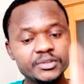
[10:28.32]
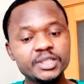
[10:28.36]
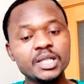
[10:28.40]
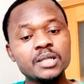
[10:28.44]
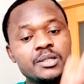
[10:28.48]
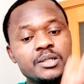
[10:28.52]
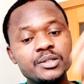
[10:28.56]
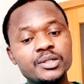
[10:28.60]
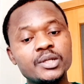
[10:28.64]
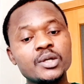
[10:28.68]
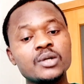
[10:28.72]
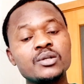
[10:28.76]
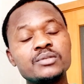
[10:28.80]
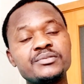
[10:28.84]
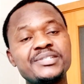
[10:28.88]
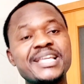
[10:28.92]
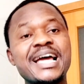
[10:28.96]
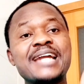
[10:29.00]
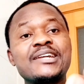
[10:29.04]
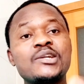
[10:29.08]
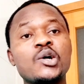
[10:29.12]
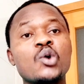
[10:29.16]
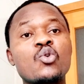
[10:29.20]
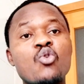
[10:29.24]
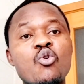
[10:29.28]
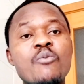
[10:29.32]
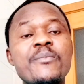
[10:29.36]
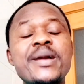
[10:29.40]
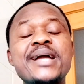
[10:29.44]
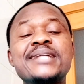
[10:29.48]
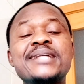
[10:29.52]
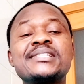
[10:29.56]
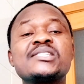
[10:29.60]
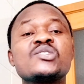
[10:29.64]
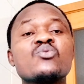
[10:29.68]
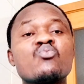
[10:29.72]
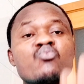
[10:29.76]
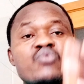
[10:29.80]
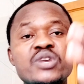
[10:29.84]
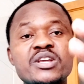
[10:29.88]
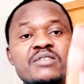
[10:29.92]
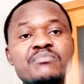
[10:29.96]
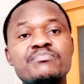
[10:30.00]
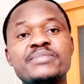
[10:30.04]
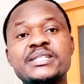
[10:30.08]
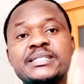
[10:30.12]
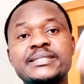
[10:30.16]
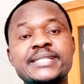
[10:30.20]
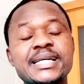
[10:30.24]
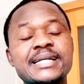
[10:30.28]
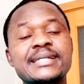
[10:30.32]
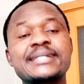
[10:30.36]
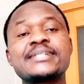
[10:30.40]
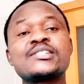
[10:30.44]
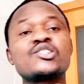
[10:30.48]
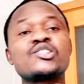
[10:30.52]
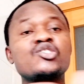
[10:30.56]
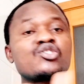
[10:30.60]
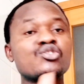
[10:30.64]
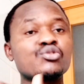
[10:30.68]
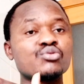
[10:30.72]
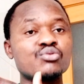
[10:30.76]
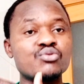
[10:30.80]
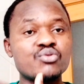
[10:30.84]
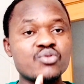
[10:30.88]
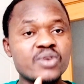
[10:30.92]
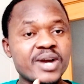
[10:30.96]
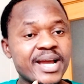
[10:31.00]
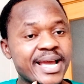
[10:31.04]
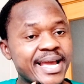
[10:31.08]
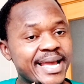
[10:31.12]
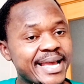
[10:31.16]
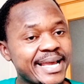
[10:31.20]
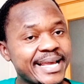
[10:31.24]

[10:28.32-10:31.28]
their documents will be taken through